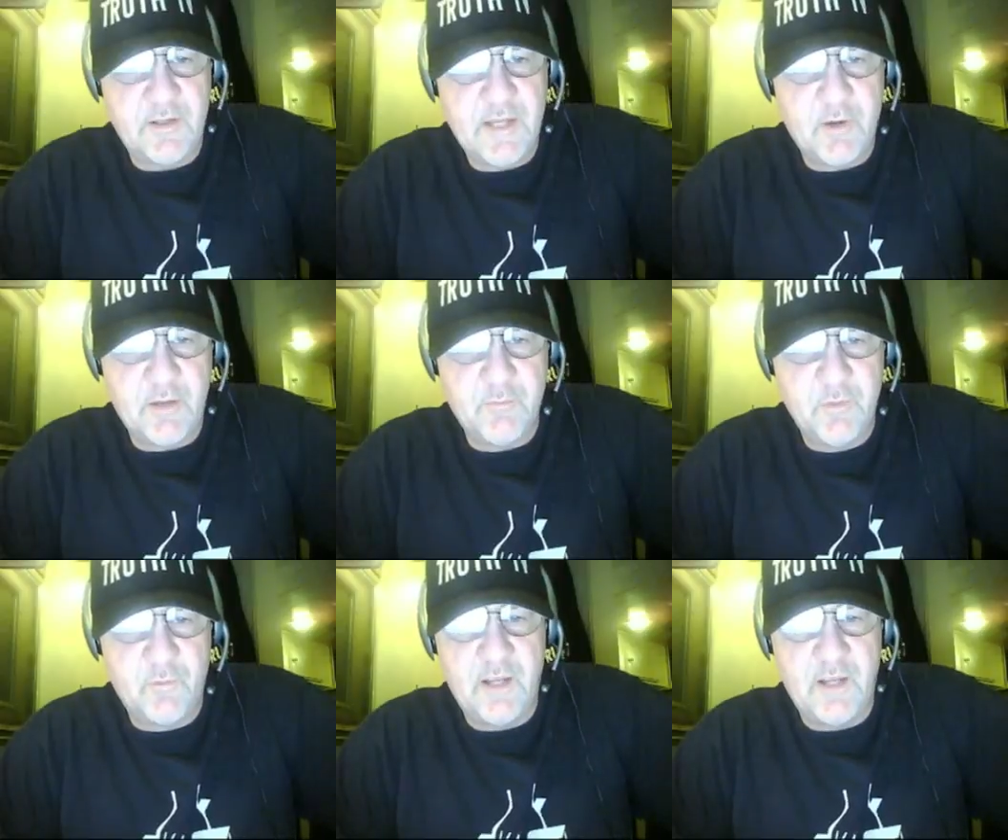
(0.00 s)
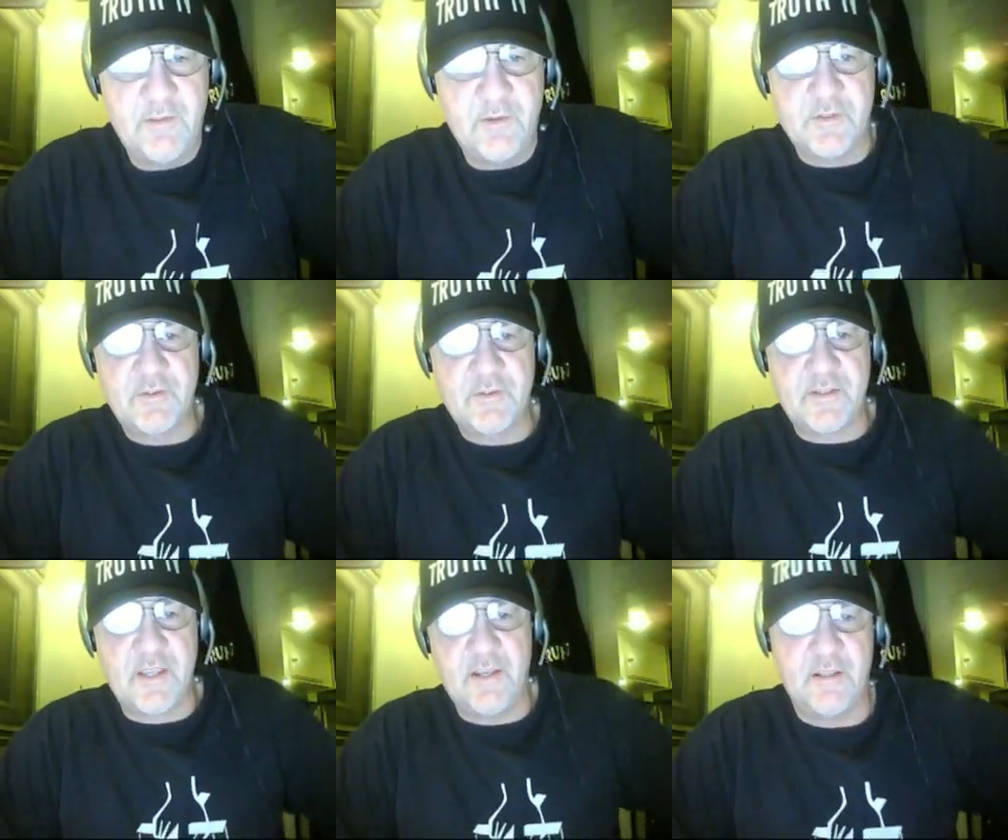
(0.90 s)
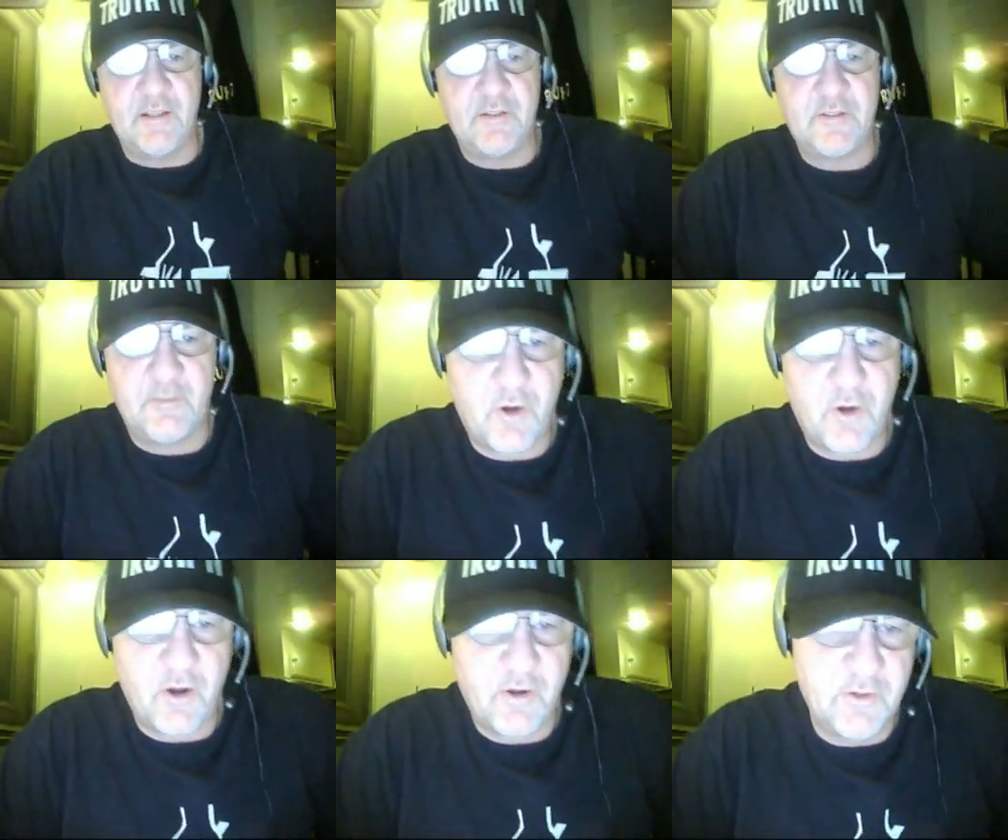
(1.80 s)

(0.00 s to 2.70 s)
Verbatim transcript: but the neighbor had moved away and there was no Santa until